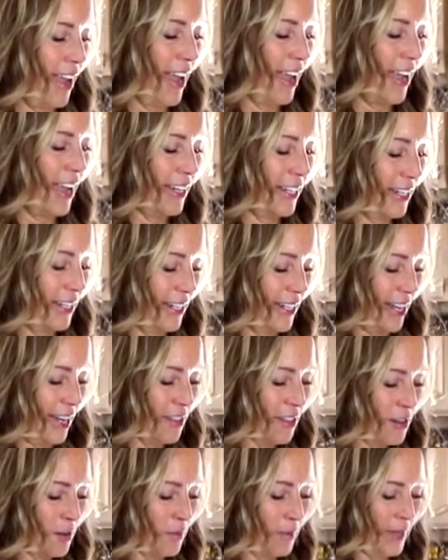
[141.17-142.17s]
and
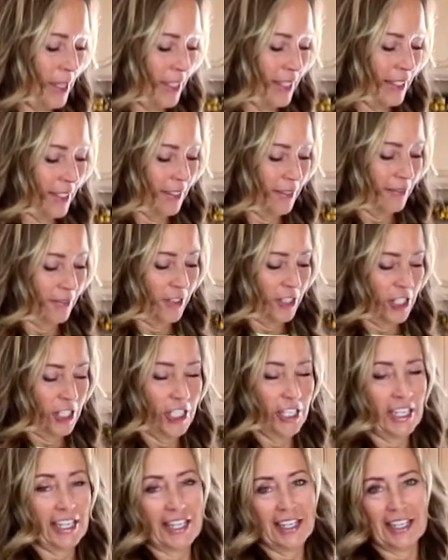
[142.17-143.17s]
another piece of
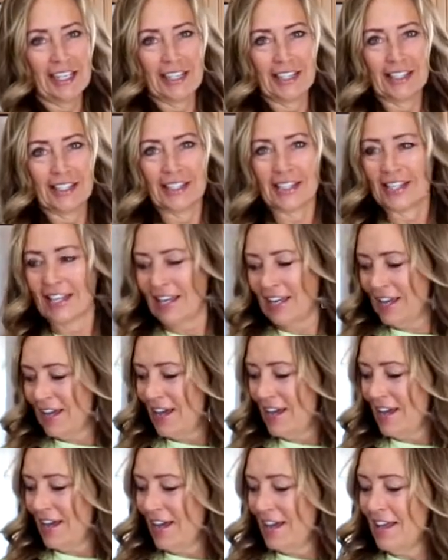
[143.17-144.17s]
cheese,
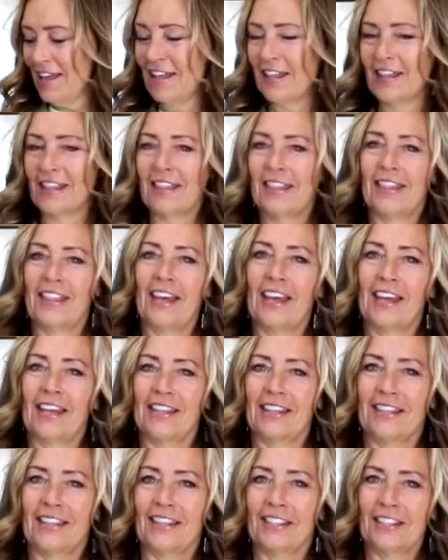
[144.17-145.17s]

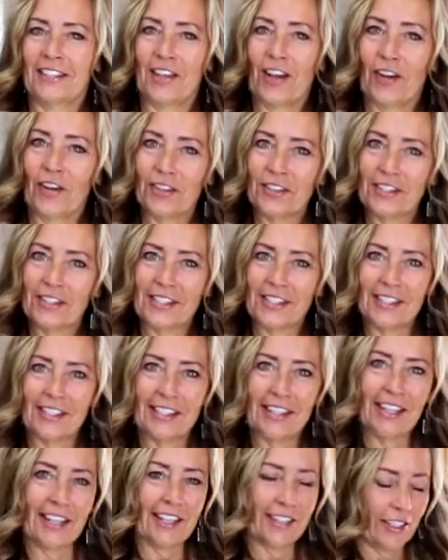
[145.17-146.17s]
then the
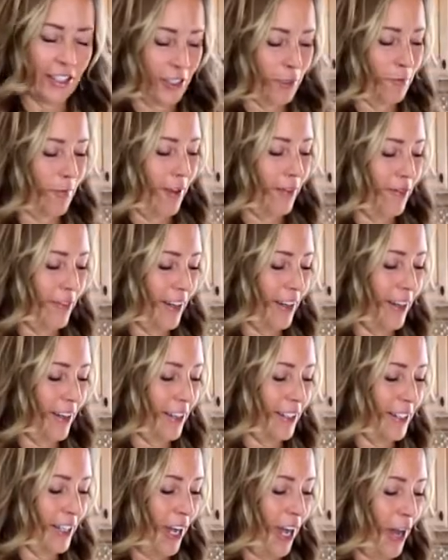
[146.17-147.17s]
toasted English muffin
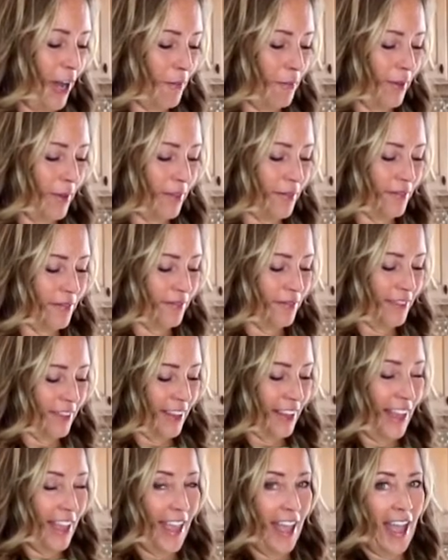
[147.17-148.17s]
on top.
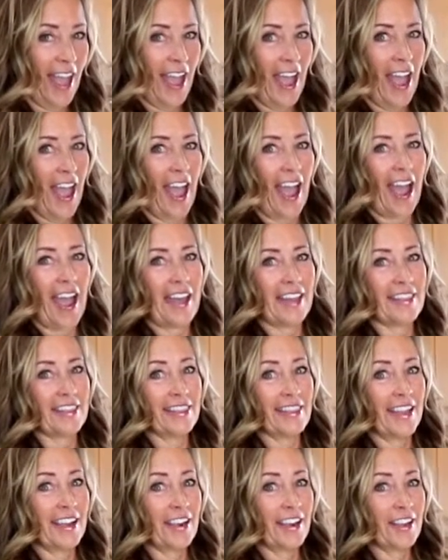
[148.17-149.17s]
And
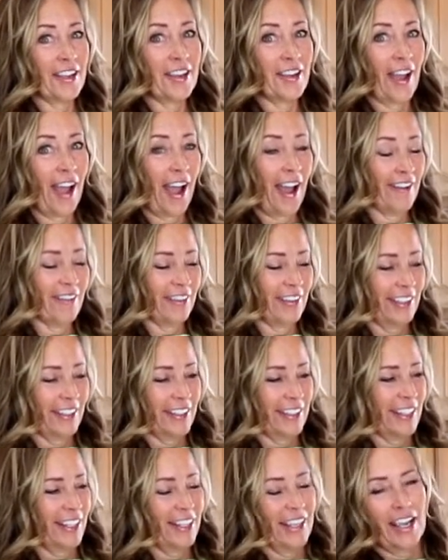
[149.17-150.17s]
there you have
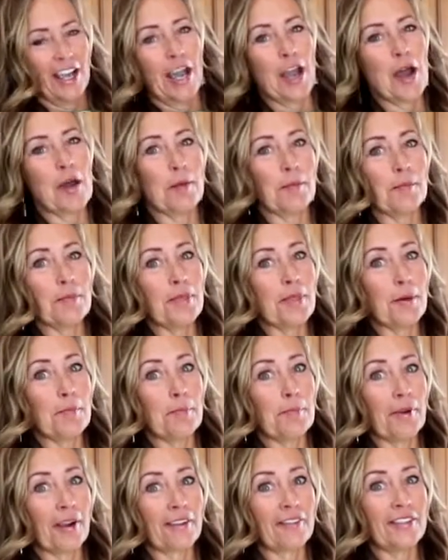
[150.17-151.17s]
it, the
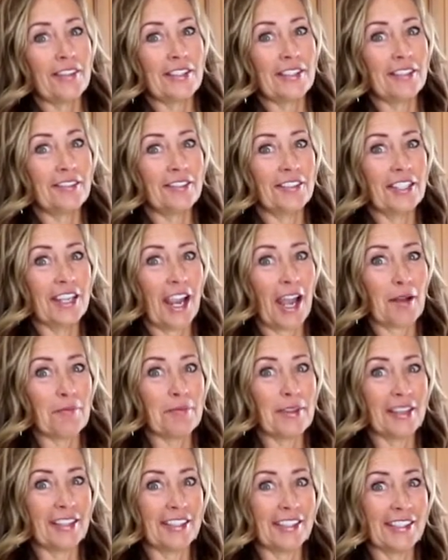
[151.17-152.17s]
breakfast of
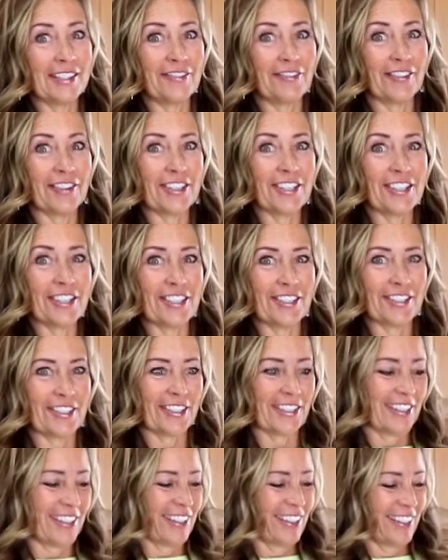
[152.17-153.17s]
champions for
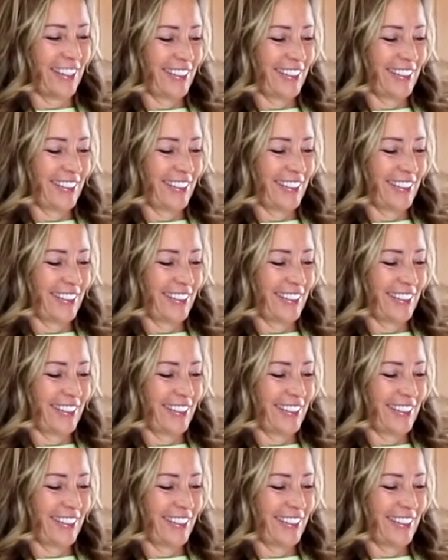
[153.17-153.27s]
sure.